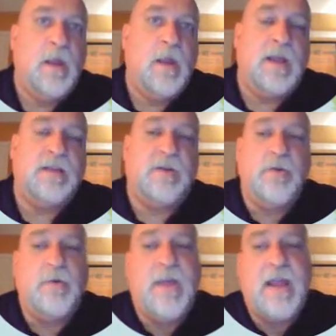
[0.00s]
And so
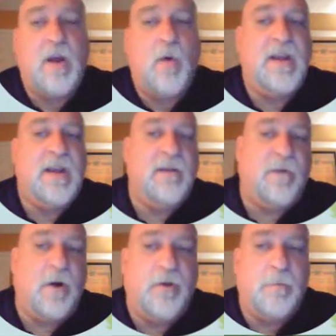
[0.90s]
you can't go any
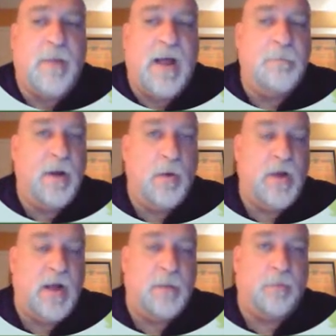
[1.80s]
further by
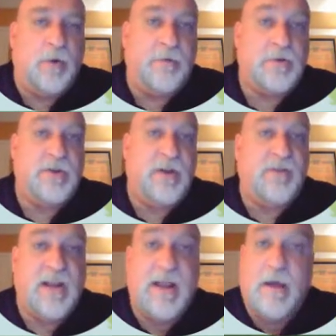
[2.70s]
boat upriver, so you have
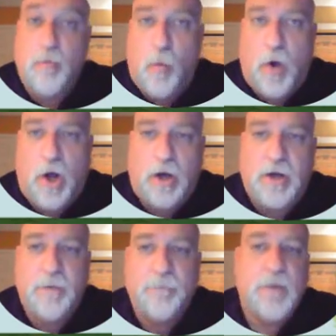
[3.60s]
to get out and walk.
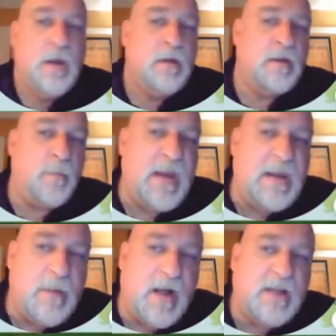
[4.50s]
The
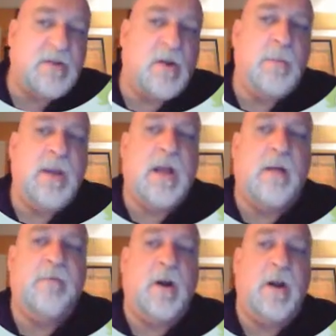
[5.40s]
Piedmont's going to
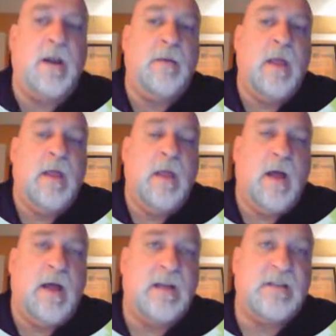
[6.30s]
become very
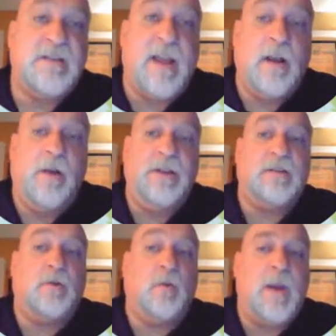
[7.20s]
settled.
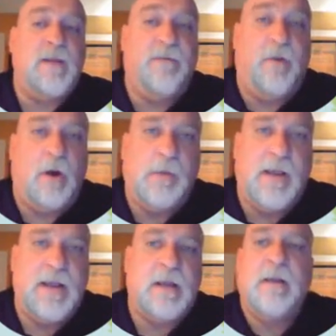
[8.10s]
It's great
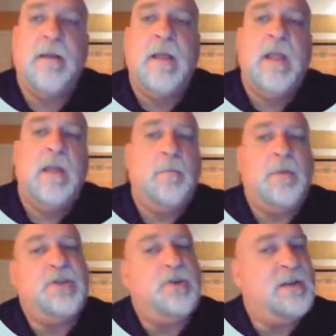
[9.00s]
farmland,
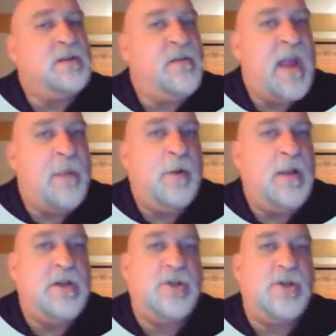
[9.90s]
but you get to the
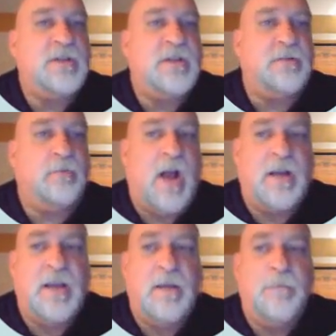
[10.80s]
Appalachians, it's
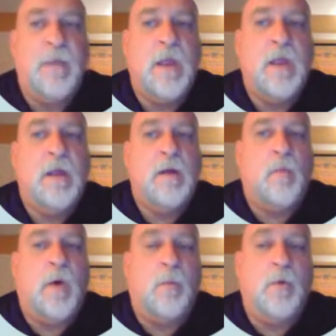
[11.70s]
rocky.
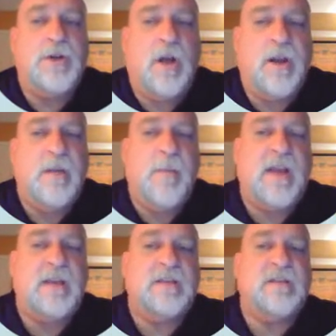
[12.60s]
What we're talking
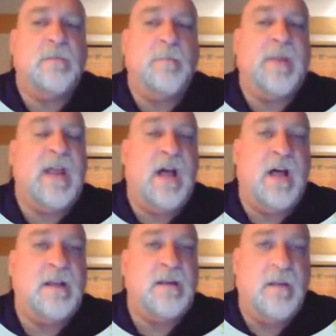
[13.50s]
about is
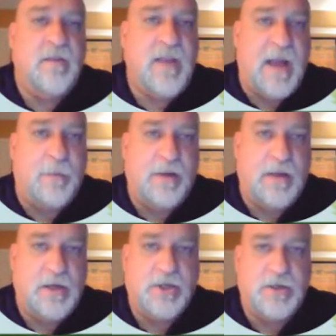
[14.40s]
beyond the
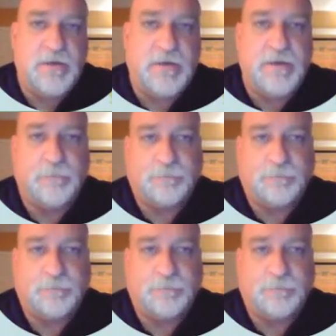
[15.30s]
Appalachians.